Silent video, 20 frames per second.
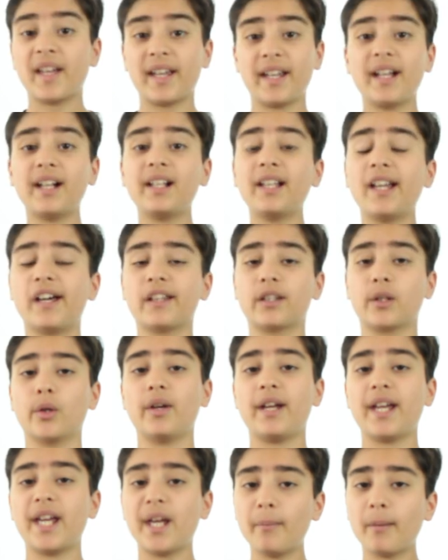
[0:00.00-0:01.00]
ALS,
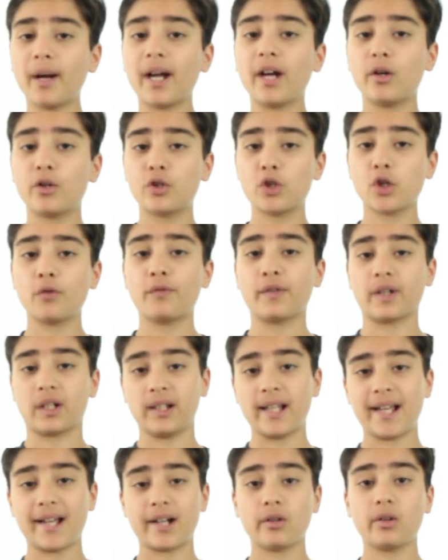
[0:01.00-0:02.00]
or
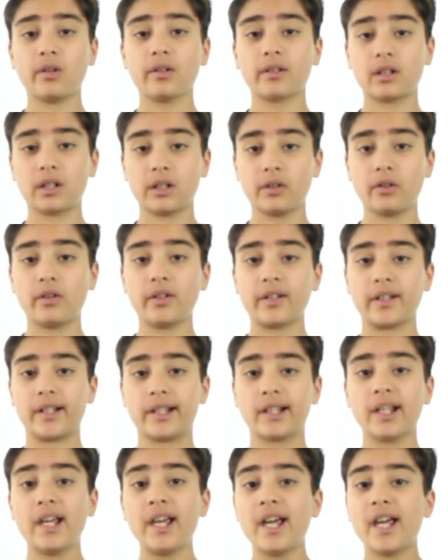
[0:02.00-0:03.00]
amyotrophic lateral
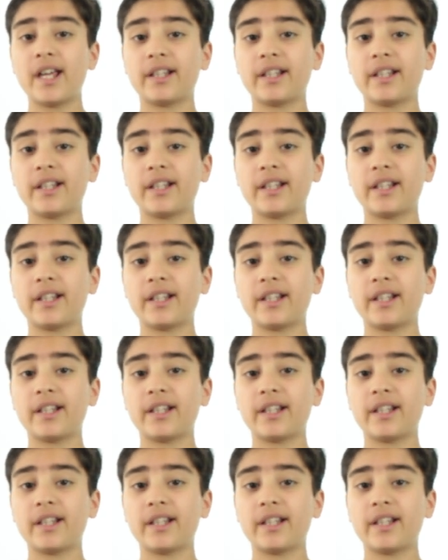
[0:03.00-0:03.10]
sclerosis,